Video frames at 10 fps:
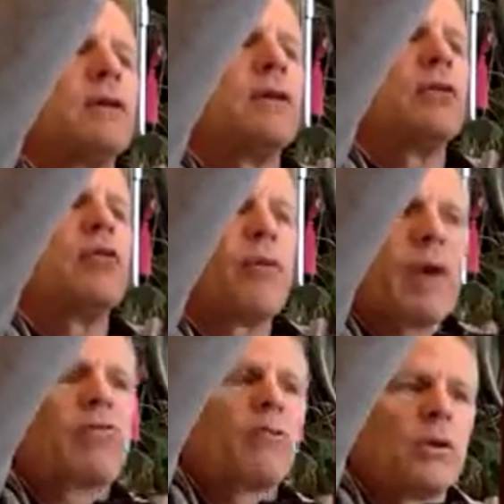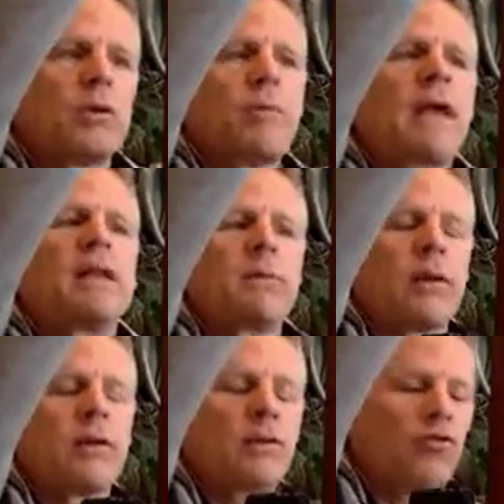the direction will depend
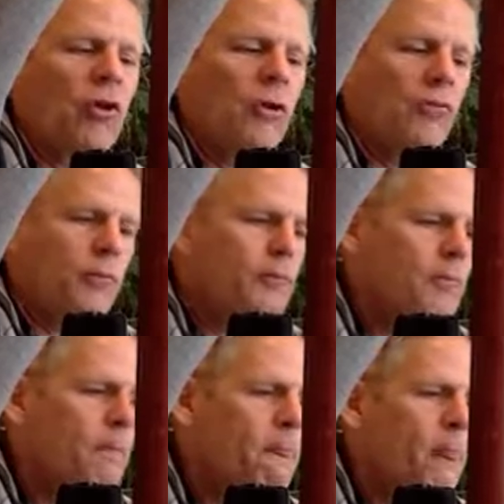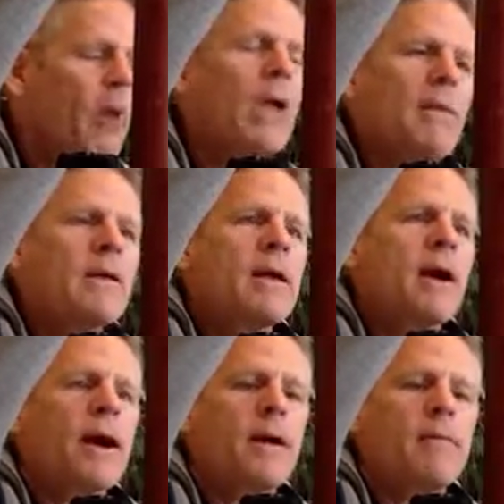upon the charge. Okay,
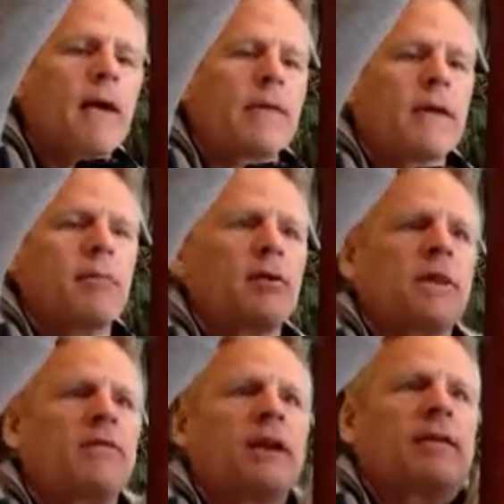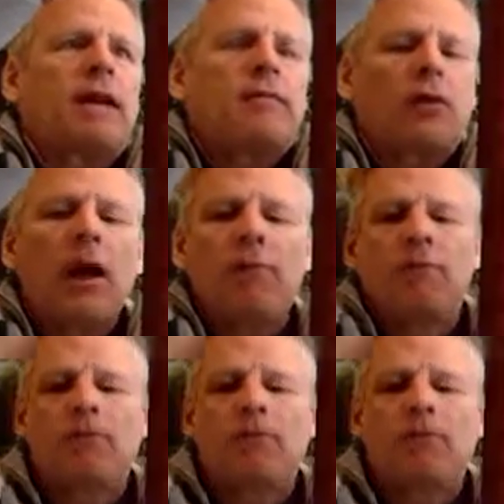I think I'm going to leave it at that for now.